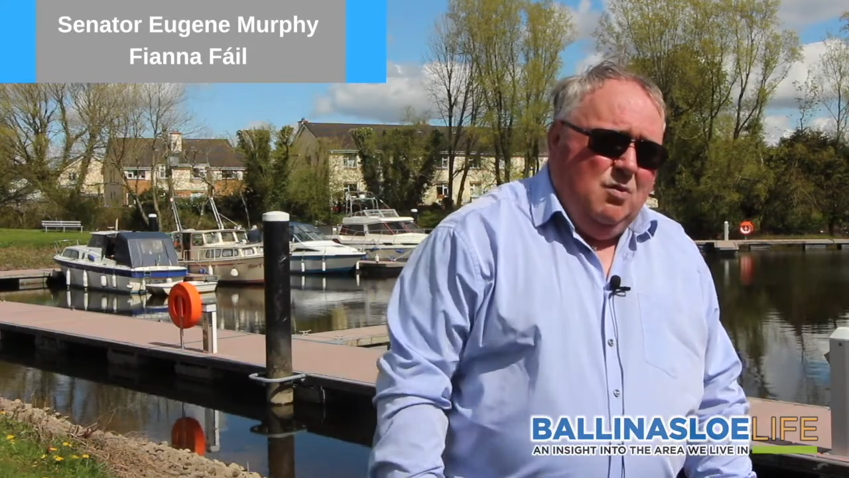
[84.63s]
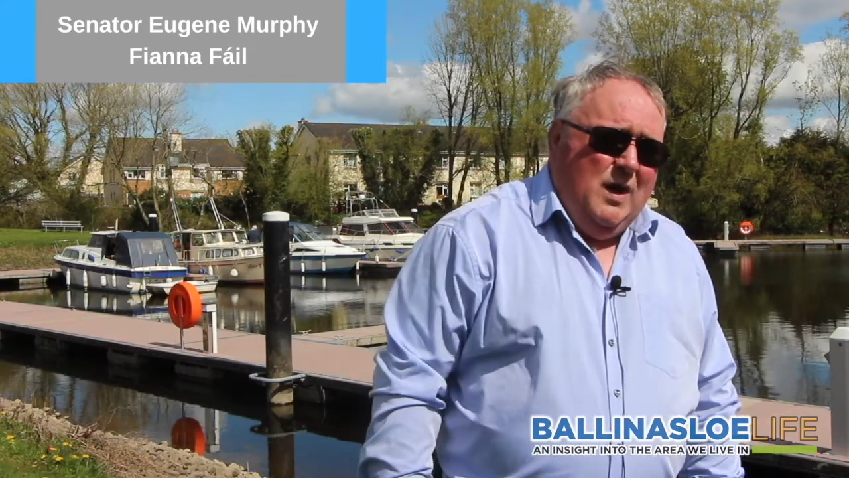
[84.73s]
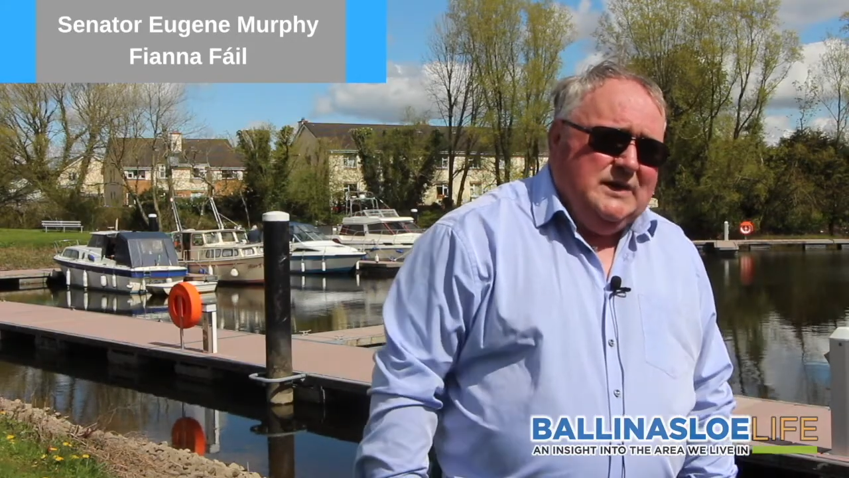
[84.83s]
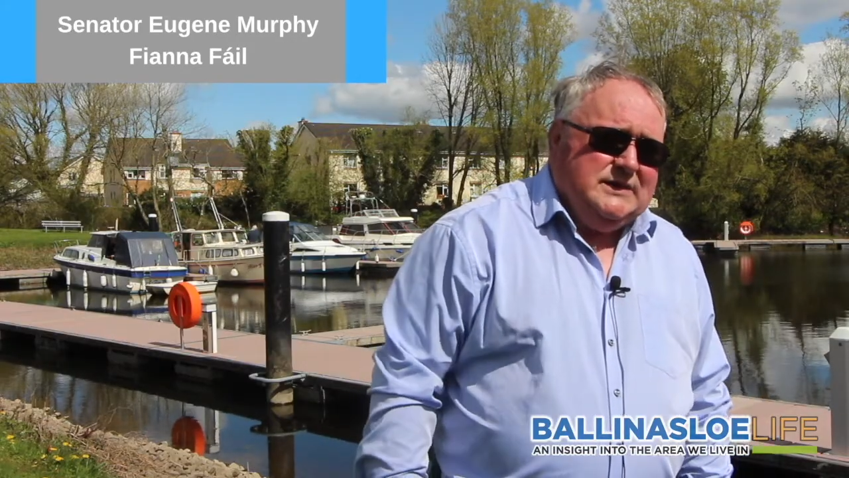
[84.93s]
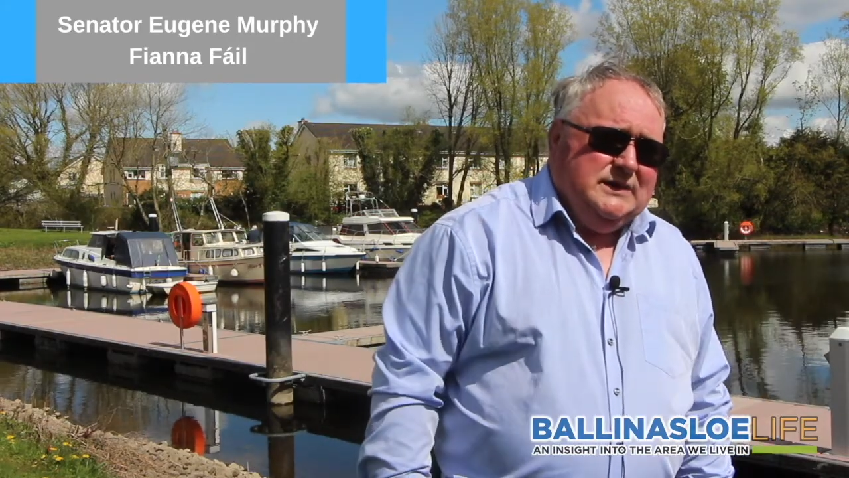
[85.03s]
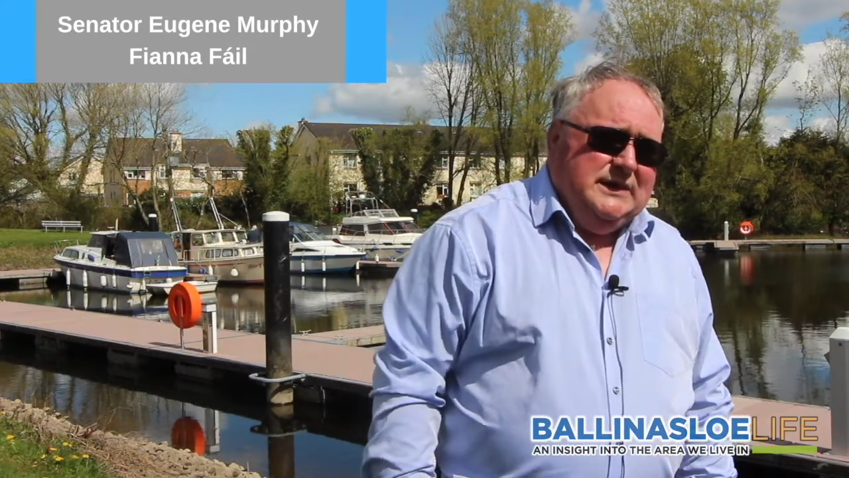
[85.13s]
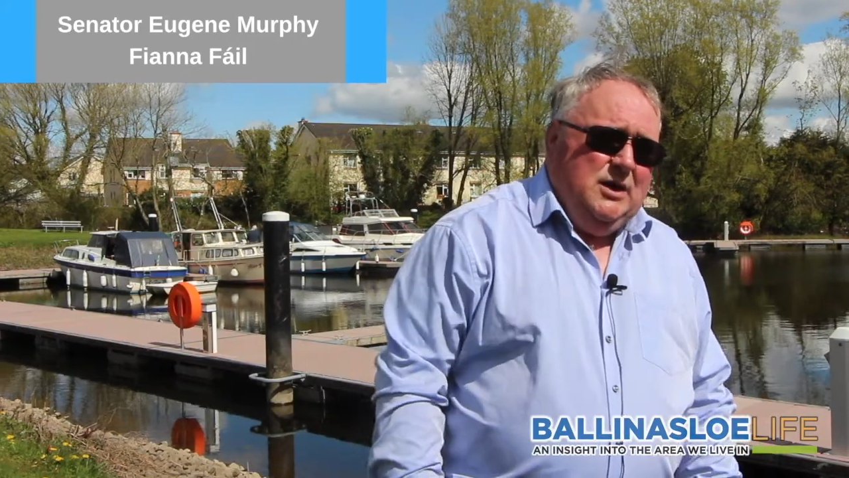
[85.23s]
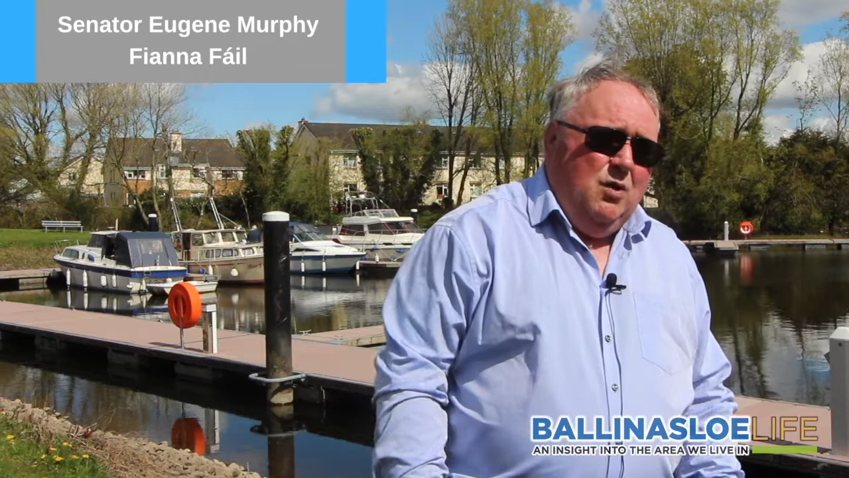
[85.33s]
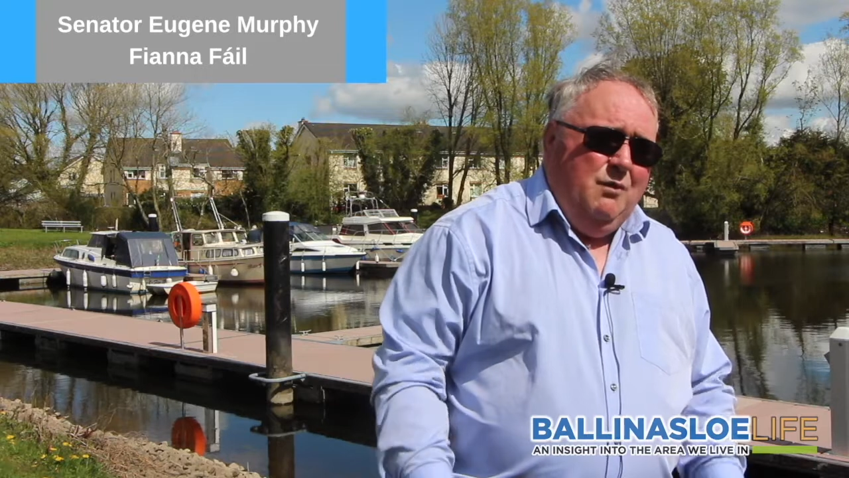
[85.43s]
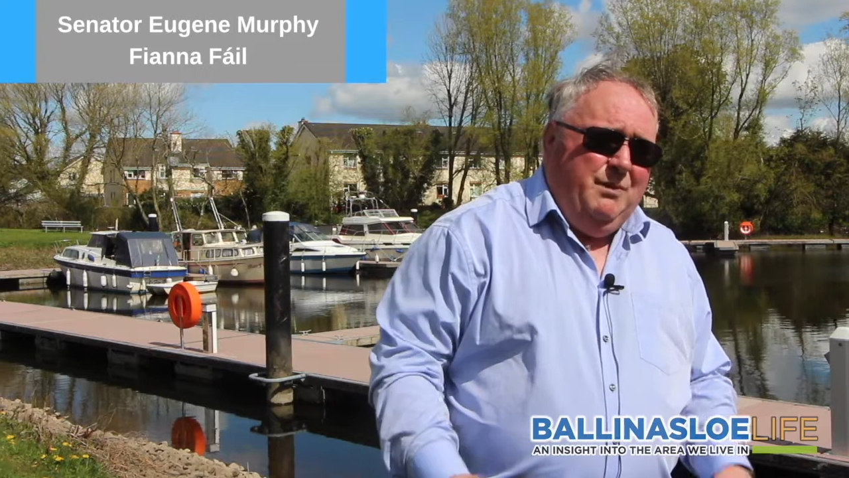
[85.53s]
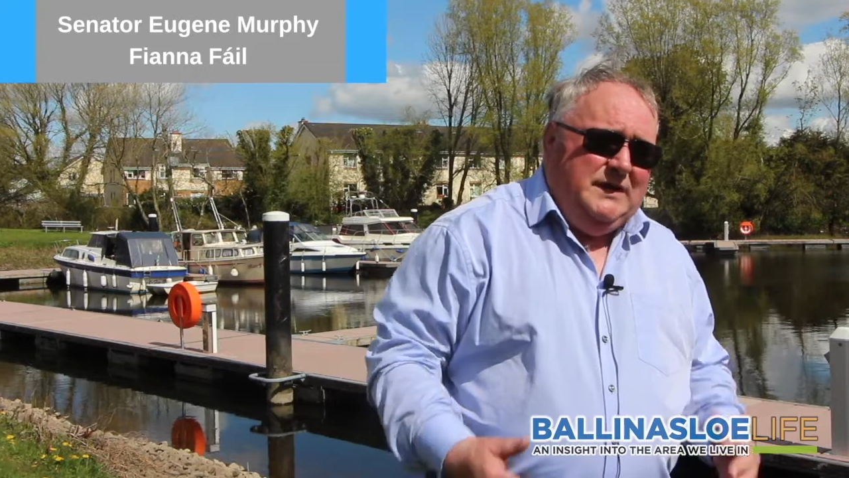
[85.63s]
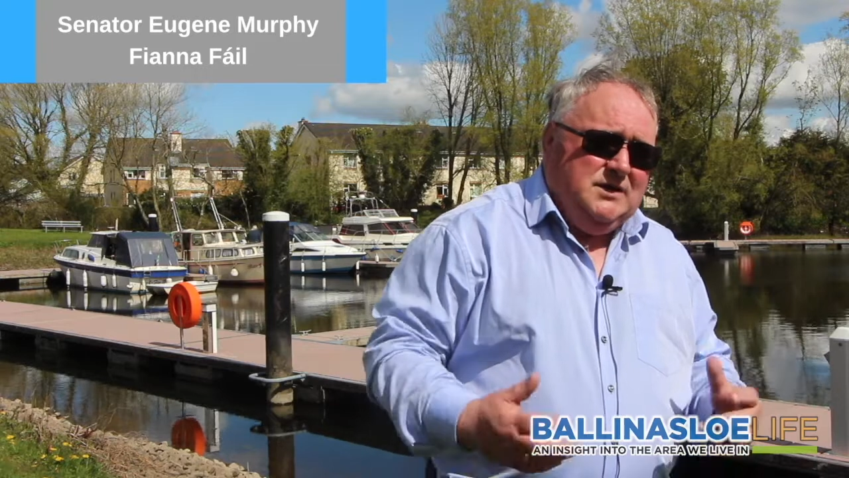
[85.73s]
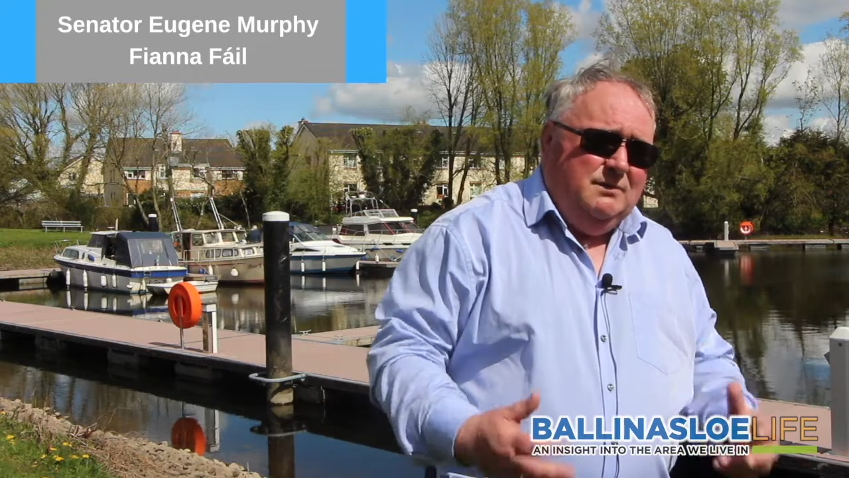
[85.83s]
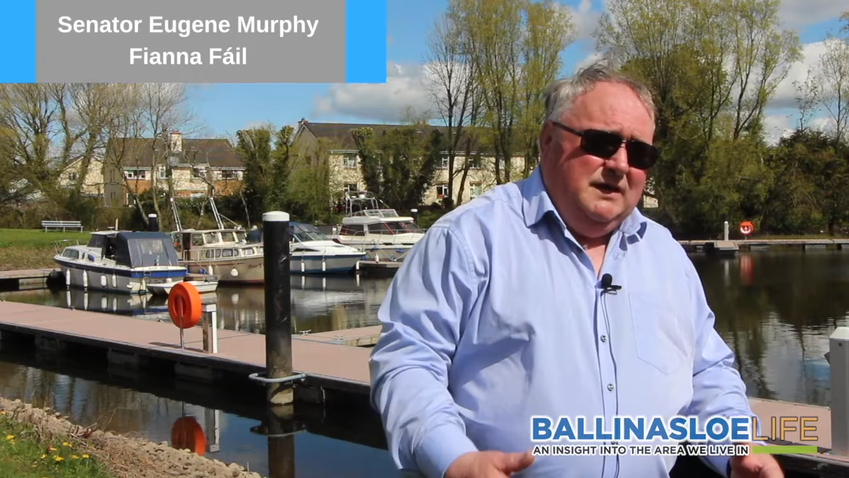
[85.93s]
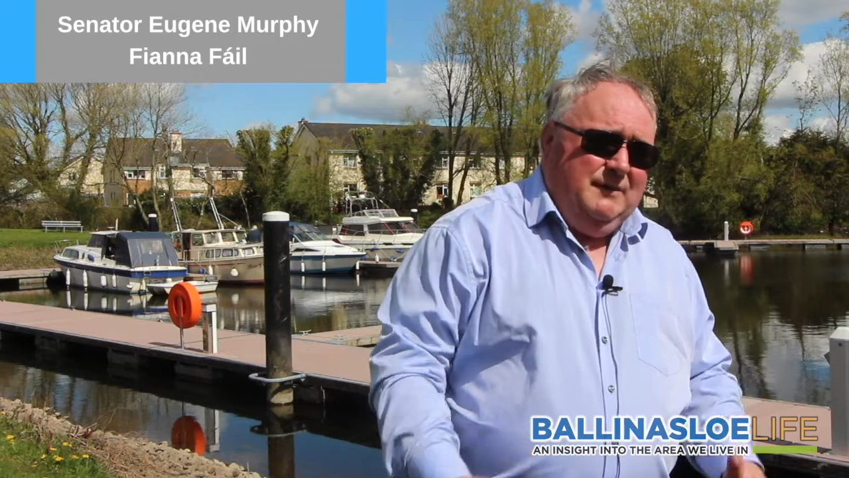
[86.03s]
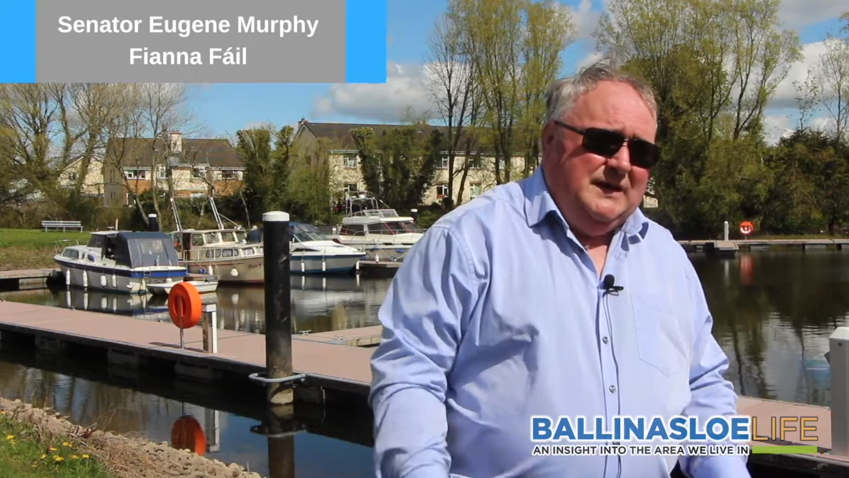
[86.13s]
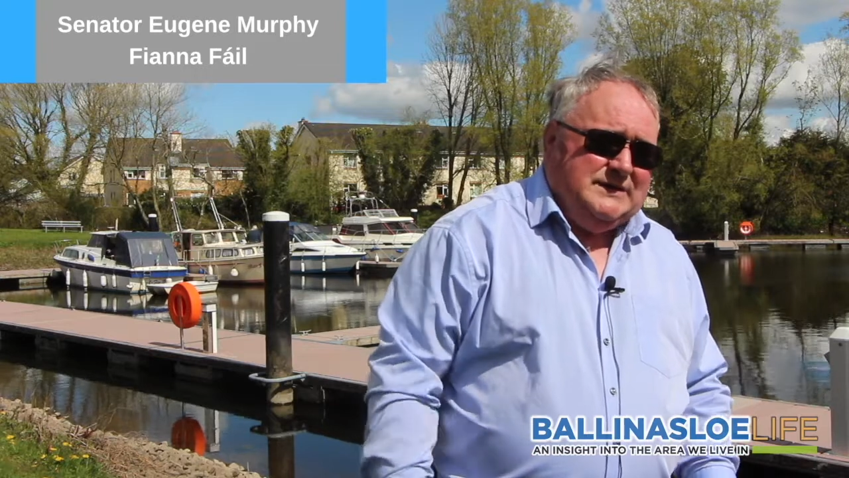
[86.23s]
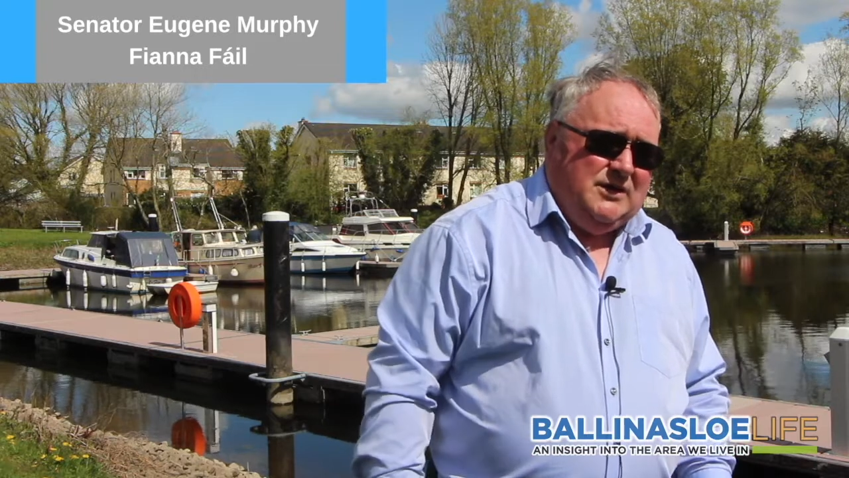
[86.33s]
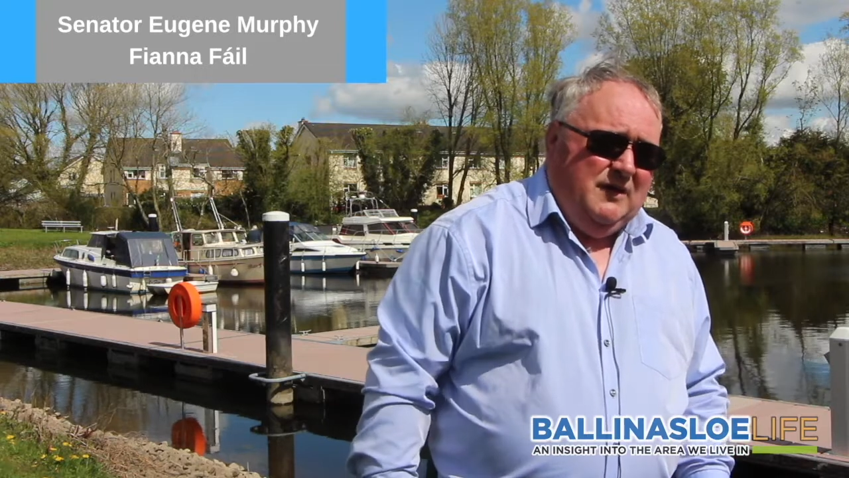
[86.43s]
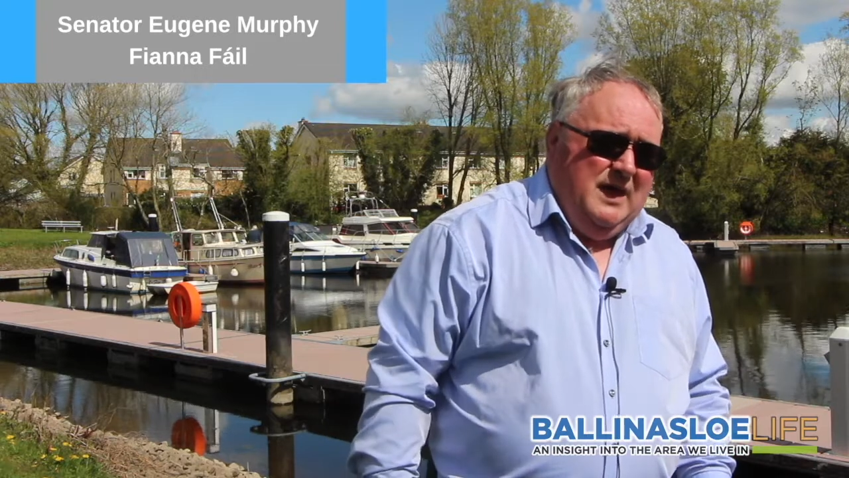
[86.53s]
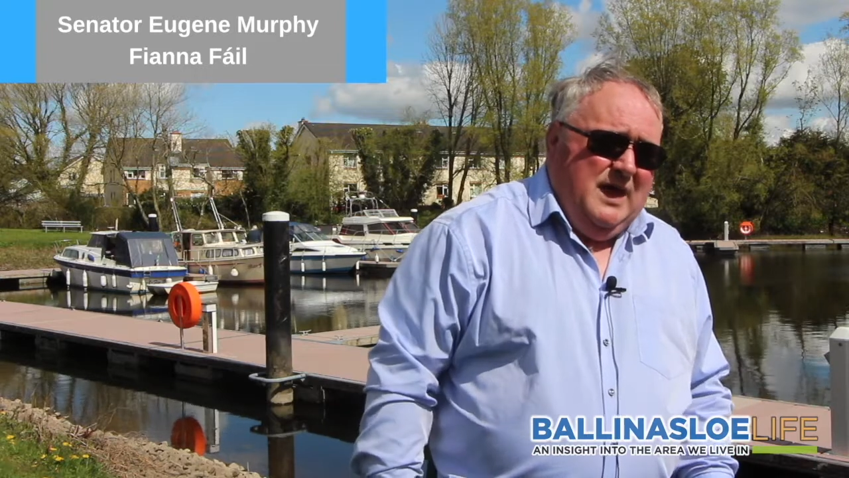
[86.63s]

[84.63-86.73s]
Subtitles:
was the OPW Minister.